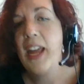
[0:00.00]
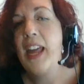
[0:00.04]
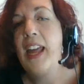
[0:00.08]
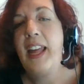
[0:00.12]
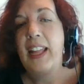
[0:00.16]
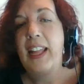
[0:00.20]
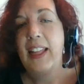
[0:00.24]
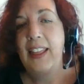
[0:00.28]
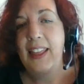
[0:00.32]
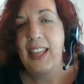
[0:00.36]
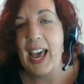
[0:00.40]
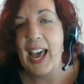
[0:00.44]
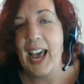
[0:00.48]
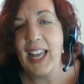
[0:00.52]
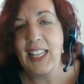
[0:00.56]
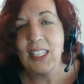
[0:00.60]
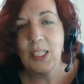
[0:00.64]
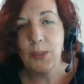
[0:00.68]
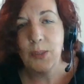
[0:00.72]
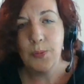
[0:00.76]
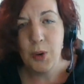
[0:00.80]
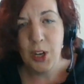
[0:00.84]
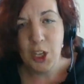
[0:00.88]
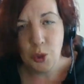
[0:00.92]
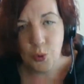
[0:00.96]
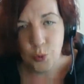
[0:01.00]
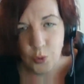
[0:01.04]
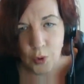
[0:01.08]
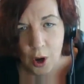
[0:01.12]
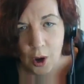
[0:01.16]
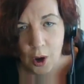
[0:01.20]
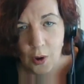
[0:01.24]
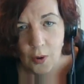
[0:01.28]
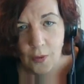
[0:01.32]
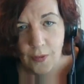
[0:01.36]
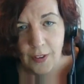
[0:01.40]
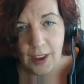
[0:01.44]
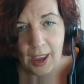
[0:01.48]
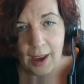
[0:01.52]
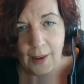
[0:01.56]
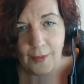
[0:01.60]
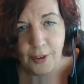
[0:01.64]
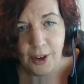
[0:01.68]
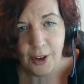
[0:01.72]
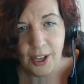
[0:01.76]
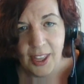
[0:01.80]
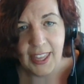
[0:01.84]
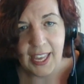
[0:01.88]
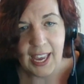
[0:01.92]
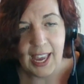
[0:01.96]
that's what drove
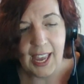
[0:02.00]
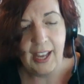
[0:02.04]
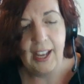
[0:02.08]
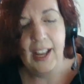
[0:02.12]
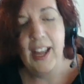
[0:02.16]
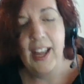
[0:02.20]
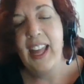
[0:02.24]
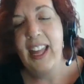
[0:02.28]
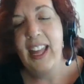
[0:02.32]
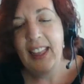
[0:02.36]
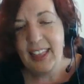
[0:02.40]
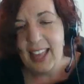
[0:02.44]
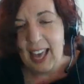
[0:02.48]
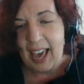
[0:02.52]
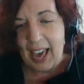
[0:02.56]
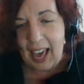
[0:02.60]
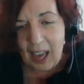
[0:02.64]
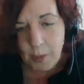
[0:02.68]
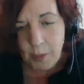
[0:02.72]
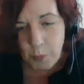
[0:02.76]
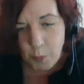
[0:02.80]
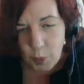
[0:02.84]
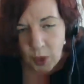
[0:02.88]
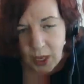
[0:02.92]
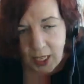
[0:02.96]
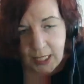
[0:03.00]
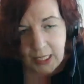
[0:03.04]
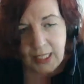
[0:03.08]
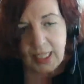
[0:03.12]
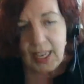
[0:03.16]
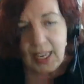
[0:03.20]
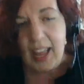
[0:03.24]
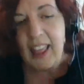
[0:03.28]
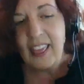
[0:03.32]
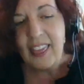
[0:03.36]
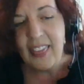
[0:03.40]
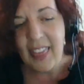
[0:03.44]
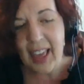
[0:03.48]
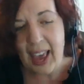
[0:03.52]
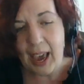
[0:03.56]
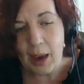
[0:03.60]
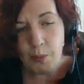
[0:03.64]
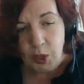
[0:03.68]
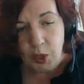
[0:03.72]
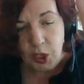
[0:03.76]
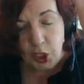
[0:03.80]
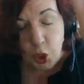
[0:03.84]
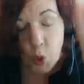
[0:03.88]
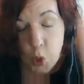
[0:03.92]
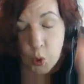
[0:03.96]
everything that was that
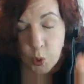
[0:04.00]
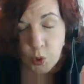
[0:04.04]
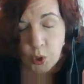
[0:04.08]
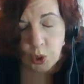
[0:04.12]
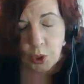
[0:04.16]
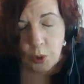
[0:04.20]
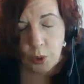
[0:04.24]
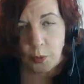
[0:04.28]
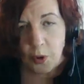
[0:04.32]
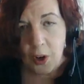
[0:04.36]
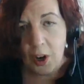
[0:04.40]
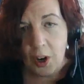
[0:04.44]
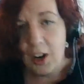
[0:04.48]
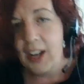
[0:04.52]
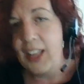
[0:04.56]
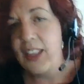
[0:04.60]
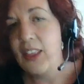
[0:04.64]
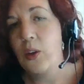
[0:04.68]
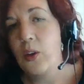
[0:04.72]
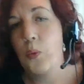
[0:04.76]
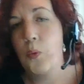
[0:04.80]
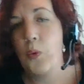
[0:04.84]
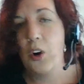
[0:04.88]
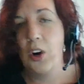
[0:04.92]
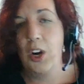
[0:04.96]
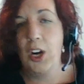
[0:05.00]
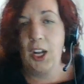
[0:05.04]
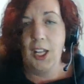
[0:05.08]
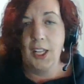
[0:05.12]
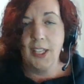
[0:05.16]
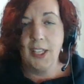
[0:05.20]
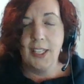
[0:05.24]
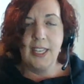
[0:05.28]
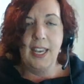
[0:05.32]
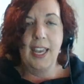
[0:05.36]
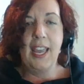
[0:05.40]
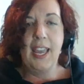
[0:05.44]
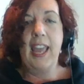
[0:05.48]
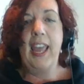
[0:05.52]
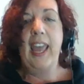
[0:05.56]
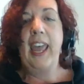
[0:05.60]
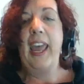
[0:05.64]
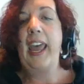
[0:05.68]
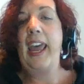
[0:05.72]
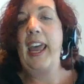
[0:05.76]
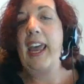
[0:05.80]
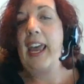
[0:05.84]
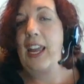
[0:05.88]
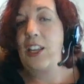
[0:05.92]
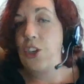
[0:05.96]
was who you were in the world
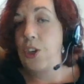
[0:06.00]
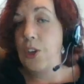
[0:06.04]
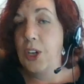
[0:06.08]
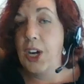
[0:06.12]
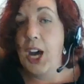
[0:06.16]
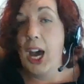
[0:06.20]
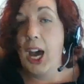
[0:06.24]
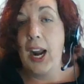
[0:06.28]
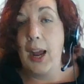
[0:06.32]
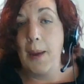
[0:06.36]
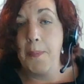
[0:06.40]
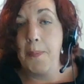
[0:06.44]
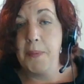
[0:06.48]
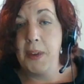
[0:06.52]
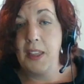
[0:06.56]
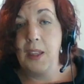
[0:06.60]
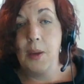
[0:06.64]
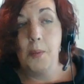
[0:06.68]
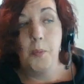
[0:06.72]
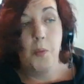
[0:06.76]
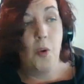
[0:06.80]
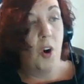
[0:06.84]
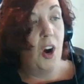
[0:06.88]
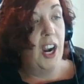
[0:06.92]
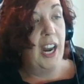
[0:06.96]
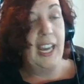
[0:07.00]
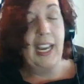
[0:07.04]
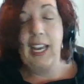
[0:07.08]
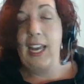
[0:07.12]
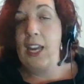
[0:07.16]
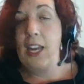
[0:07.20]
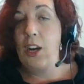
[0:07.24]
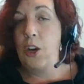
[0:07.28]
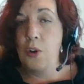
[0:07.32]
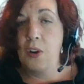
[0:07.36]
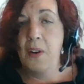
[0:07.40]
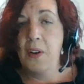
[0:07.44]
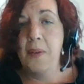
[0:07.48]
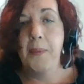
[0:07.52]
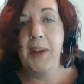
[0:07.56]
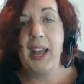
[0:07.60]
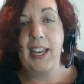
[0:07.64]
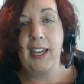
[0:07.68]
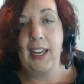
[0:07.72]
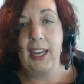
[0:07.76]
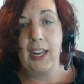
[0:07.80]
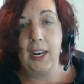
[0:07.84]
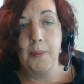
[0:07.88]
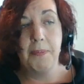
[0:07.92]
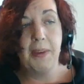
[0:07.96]
and you got up in the morning and who am i
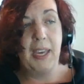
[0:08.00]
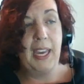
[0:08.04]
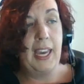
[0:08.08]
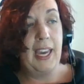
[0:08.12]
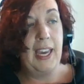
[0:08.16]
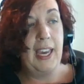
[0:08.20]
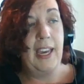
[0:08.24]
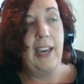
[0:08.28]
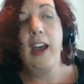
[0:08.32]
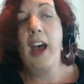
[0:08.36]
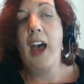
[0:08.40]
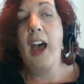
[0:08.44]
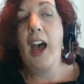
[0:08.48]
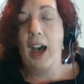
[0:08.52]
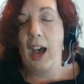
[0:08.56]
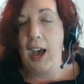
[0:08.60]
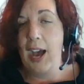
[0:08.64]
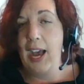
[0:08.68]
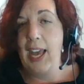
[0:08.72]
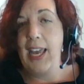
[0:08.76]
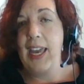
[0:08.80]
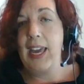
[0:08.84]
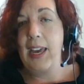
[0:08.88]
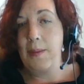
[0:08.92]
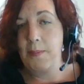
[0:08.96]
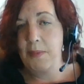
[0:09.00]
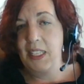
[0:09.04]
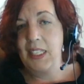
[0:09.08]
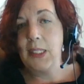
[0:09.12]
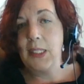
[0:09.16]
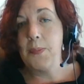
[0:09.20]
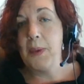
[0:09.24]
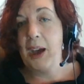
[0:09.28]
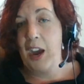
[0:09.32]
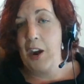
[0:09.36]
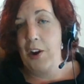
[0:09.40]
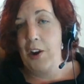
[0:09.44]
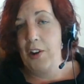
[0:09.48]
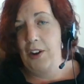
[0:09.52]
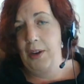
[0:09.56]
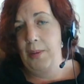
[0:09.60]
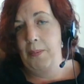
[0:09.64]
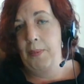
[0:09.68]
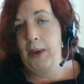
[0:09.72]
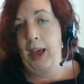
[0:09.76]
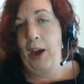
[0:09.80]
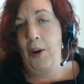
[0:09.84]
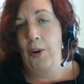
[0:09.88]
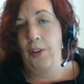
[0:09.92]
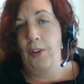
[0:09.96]
going to be i am inspiring
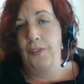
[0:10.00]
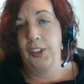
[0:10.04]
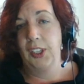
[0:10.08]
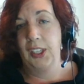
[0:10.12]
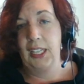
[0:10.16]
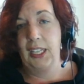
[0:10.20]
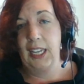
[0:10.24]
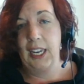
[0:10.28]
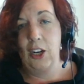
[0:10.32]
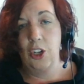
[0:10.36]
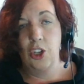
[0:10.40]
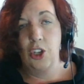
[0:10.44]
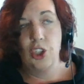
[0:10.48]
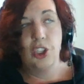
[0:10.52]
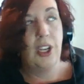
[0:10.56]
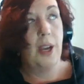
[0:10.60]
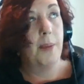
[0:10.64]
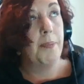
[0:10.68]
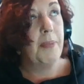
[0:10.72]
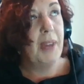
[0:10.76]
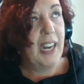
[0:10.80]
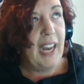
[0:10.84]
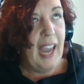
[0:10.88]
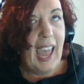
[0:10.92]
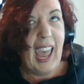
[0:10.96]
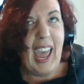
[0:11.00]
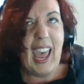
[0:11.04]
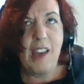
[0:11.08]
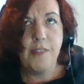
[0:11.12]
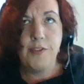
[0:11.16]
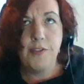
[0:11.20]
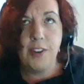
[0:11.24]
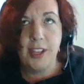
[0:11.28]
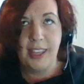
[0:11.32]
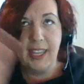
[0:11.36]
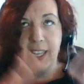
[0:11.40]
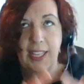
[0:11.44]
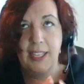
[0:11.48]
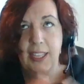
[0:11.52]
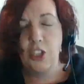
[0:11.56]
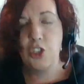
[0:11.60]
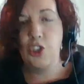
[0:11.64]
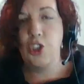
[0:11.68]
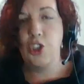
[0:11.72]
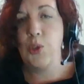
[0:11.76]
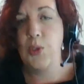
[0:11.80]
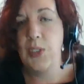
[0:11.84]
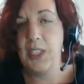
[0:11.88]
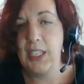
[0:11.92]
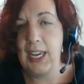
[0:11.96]
powerful leadership and everything that
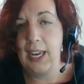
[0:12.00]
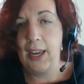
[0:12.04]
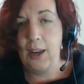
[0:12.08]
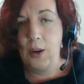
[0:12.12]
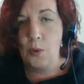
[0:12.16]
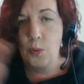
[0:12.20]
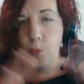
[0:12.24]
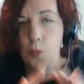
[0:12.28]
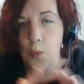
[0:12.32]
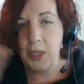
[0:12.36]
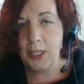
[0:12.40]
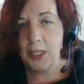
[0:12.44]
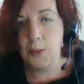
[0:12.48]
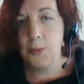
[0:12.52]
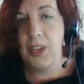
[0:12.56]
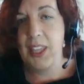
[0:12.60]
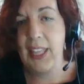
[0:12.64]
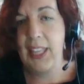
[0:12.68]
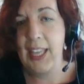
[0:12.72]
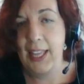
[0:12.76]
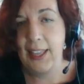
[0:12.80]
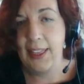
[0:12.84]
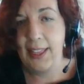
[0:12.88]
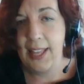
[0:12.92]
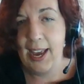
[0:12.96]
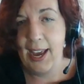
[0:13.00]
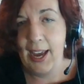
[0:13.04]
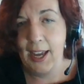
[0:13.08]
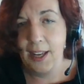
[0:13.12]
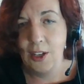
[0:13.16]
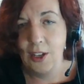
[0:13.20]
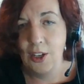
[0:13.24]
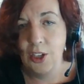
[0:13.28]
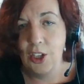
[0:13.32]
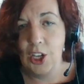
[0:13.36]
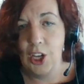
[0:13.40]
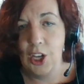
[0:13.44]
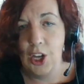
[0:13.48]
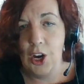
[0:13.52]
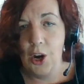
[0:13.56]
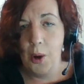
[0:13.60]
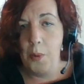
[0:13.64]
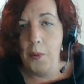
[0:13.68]
you did was within that you know